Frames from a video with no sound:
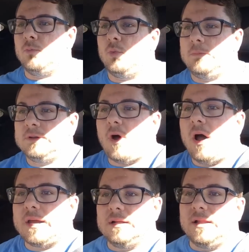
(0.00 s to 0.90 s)
We've been
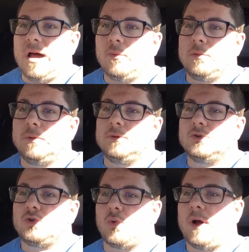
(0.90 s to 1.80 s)
talking a lot. We've
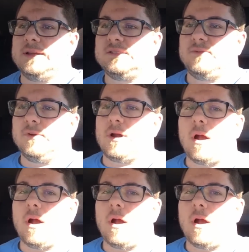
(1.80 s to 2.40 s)
been trying to figure